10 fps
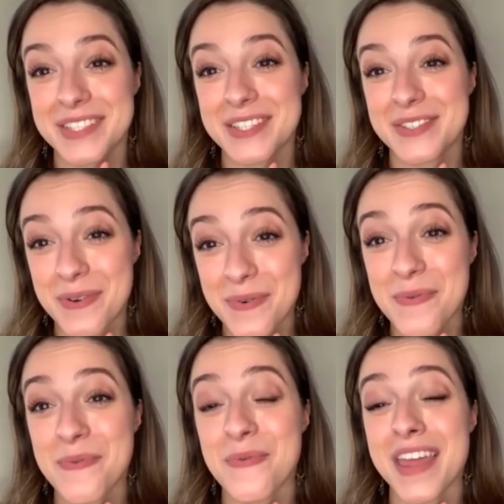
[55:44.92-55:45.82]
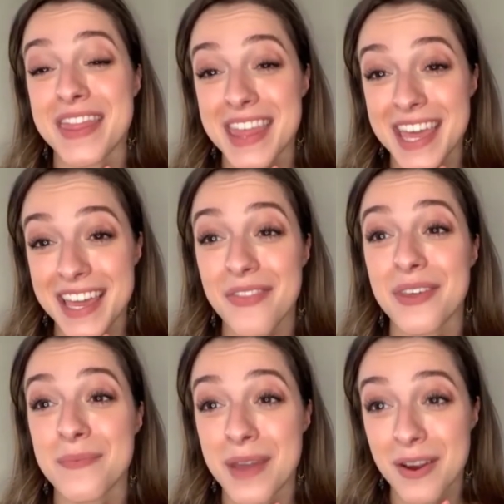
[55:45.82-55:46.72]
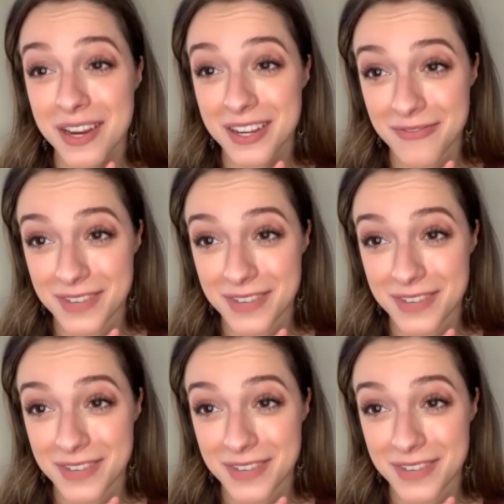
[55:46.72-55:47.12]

So when they got the American